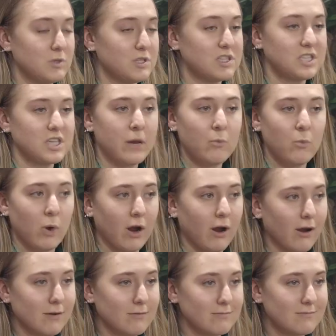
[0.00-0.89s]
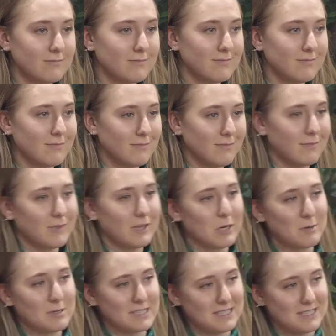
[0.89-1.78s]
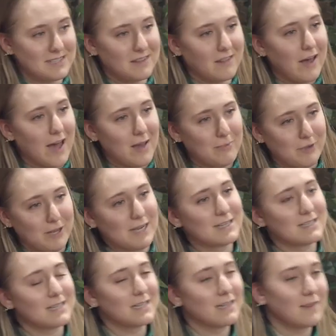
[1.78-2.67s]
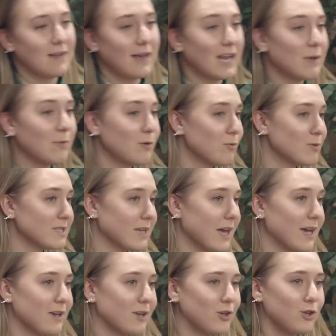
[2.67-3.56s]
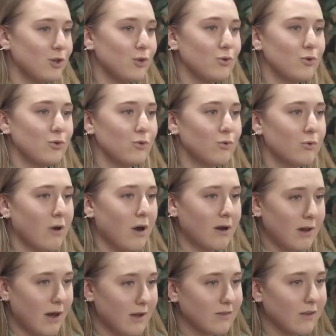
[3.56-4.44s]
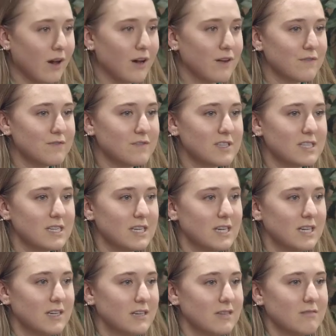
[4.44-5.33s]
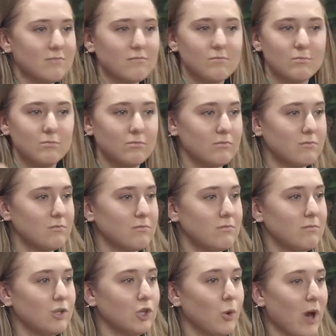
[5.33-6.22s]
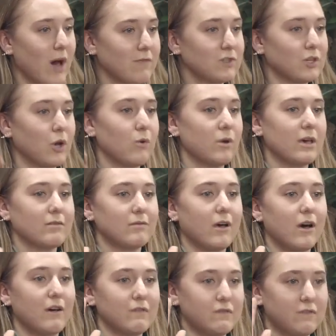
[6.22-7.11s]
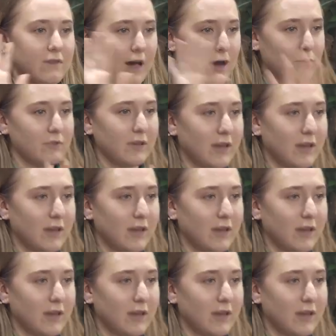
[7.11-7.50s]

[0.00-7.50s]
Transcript: Somewhere there was this lie planted, and the enemy was you are not loved. You have to go get love out